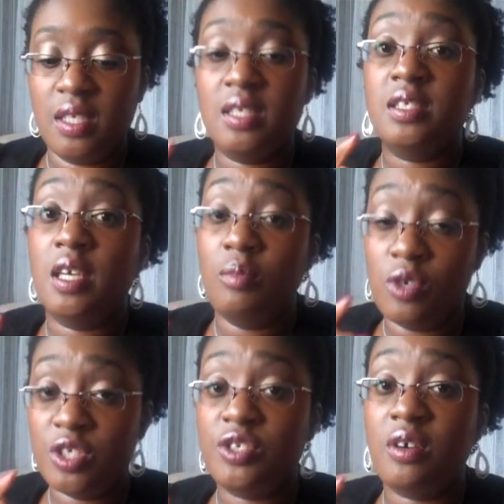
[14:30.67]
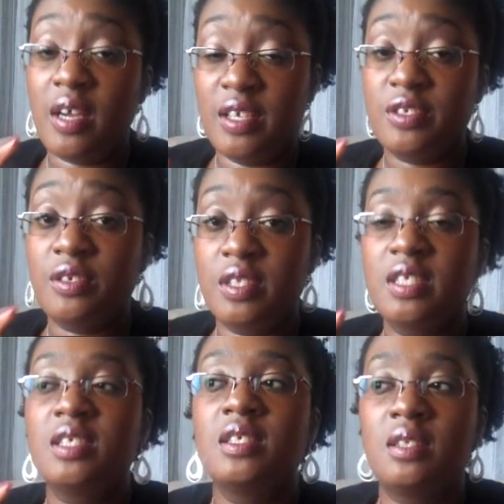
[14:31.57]
It is a moisturizer.
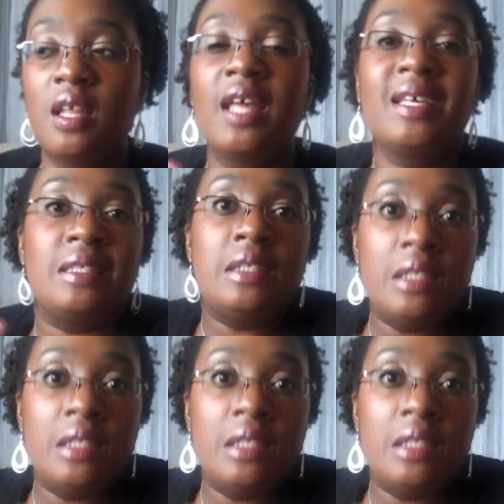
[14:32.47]
This is like